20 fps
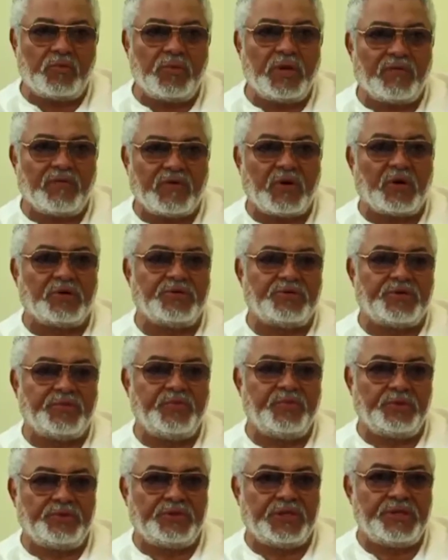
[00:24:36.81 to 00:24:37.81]
way of
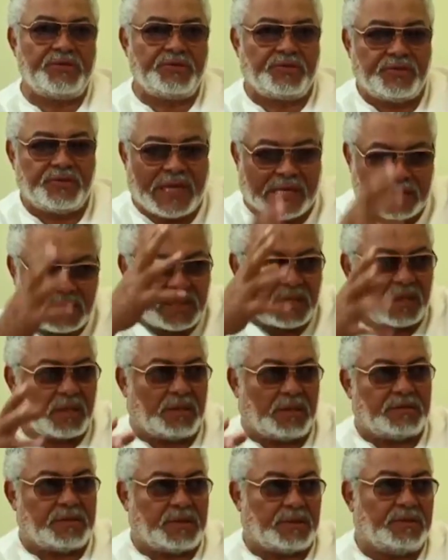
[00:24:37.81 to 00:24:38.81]
contributing to that
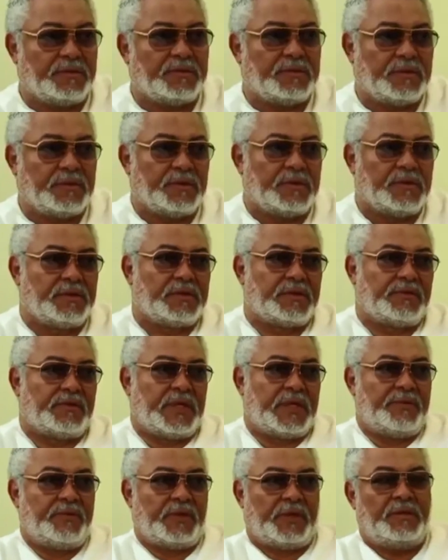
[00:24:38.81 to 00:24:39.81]
cult, you see what
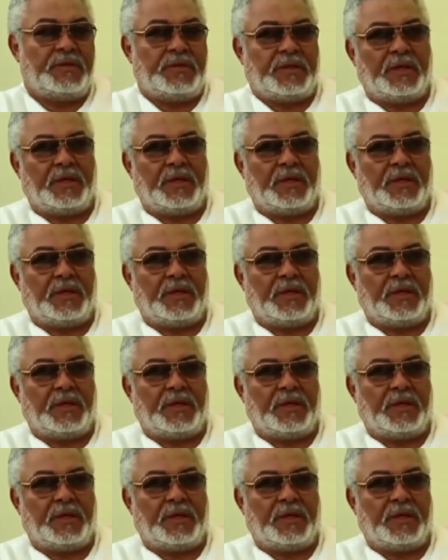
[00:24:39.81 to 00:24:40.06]
I mean?